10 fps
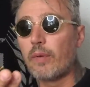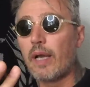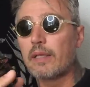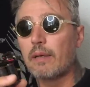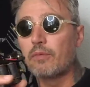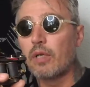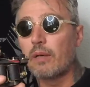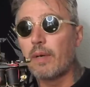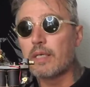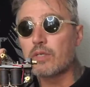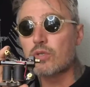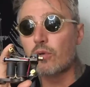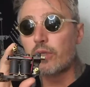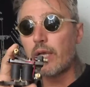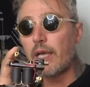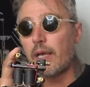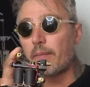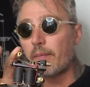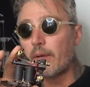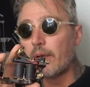You may end up doing a mess. So
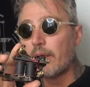they